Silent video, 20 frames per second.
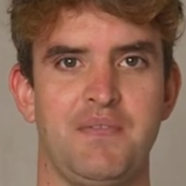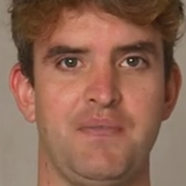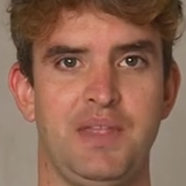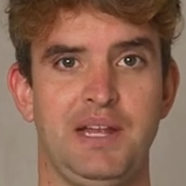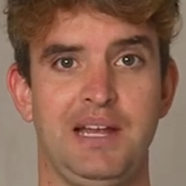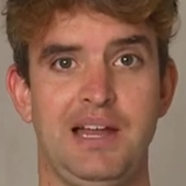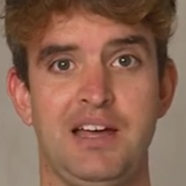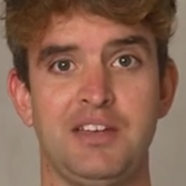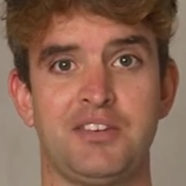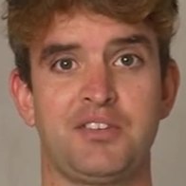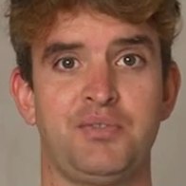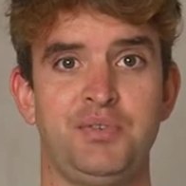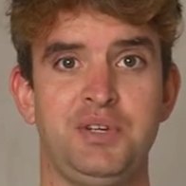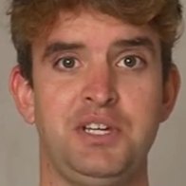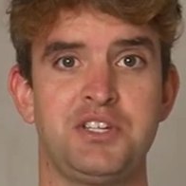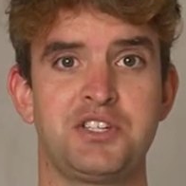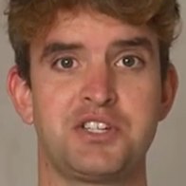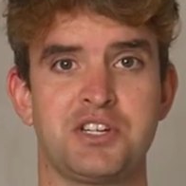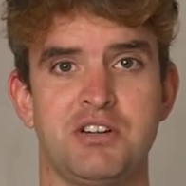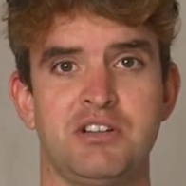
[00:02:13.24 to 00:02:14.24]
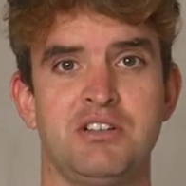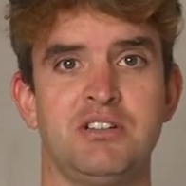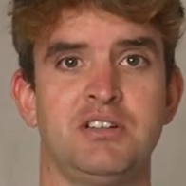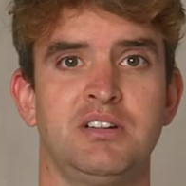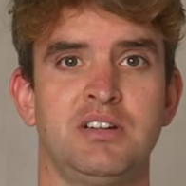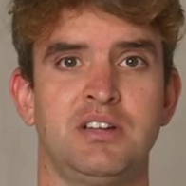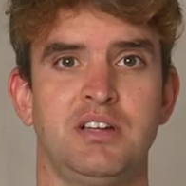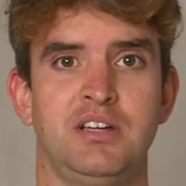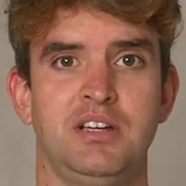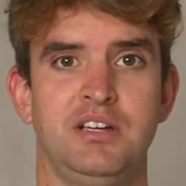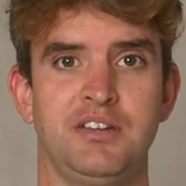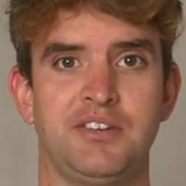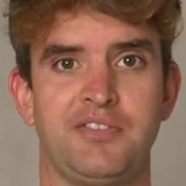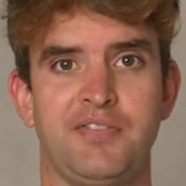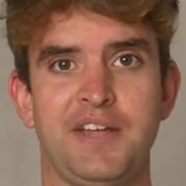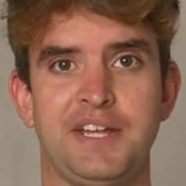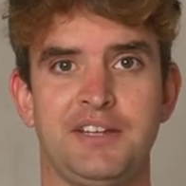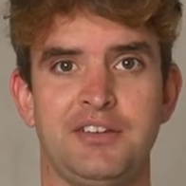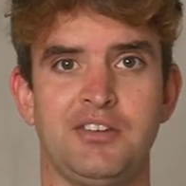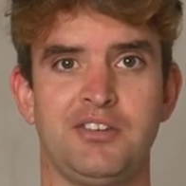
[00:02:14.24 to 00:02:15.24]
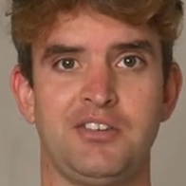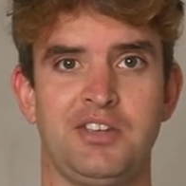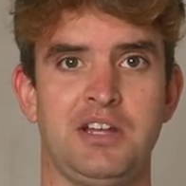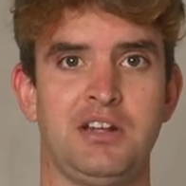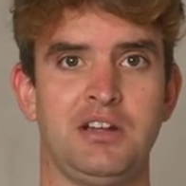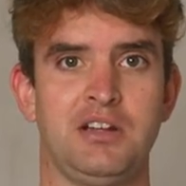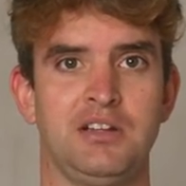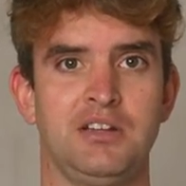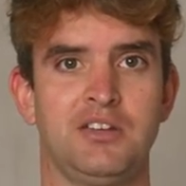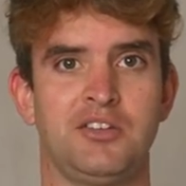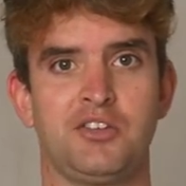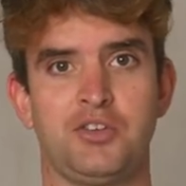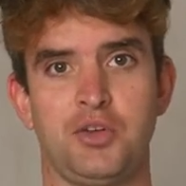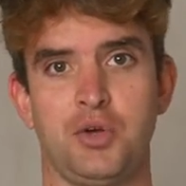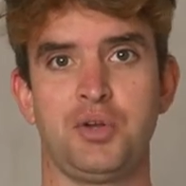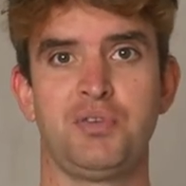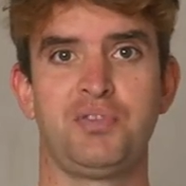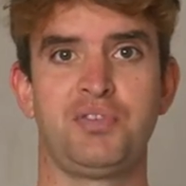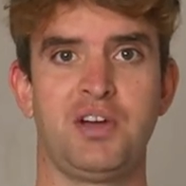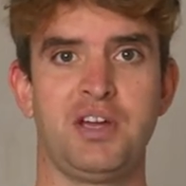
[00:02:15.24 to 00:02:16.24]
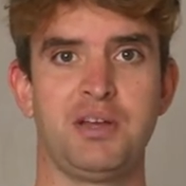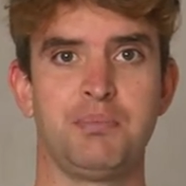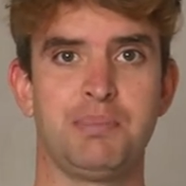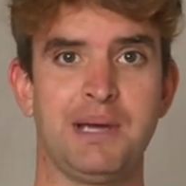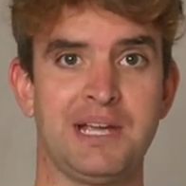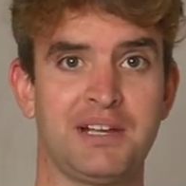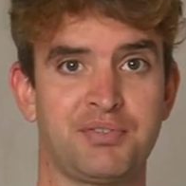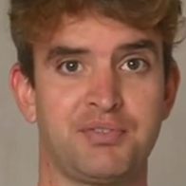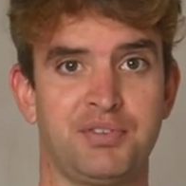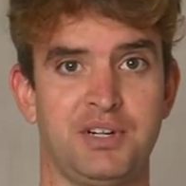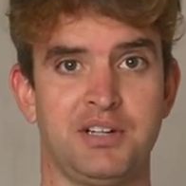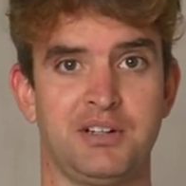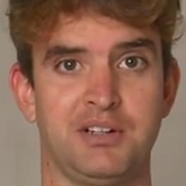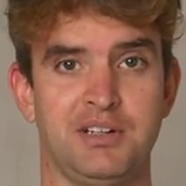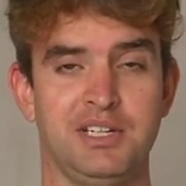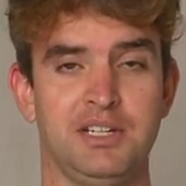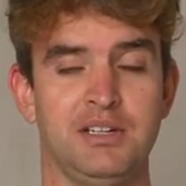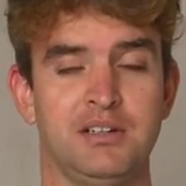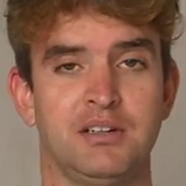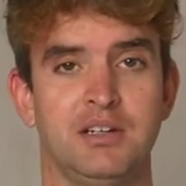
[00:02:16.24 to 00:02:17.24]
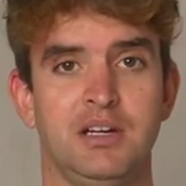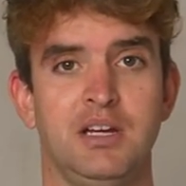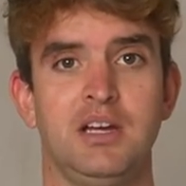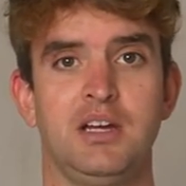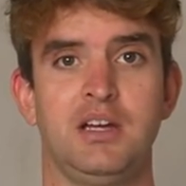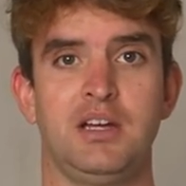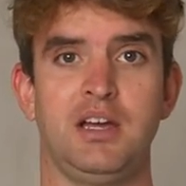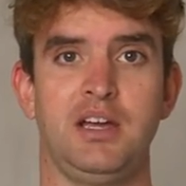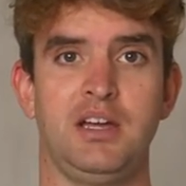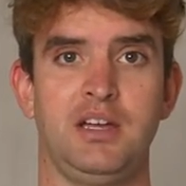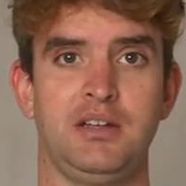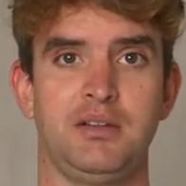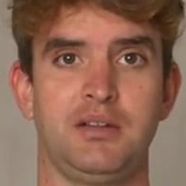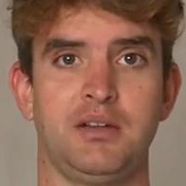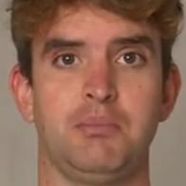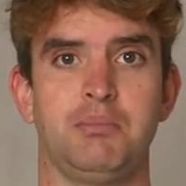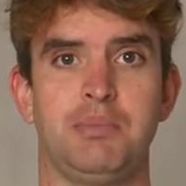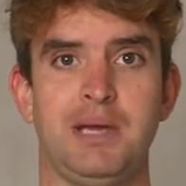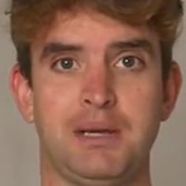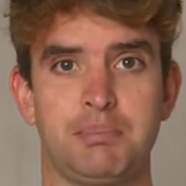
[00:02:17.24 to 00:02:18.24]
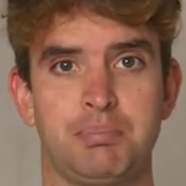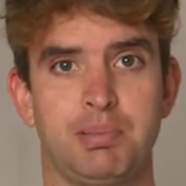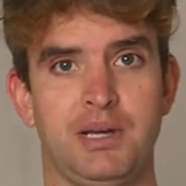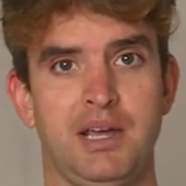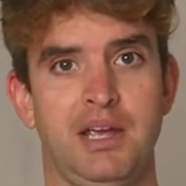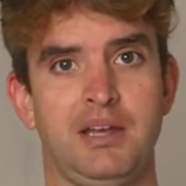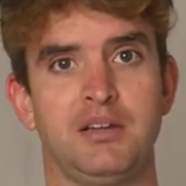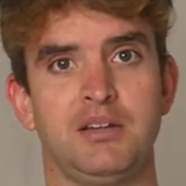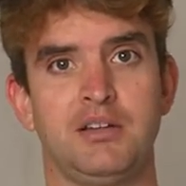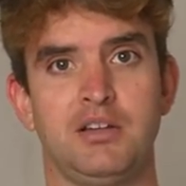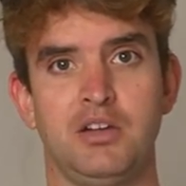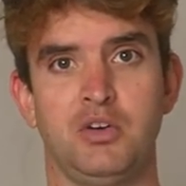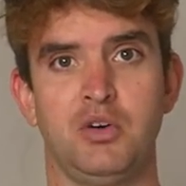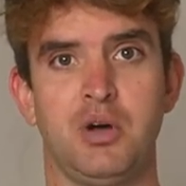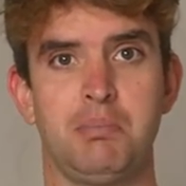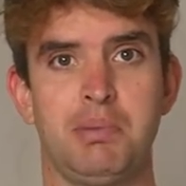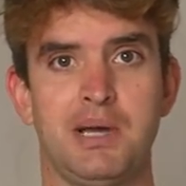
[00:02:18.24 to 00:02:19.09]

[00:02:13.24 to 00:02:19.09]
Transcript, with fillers: The last feature is that the saddle is certified back friendly and back pain and lower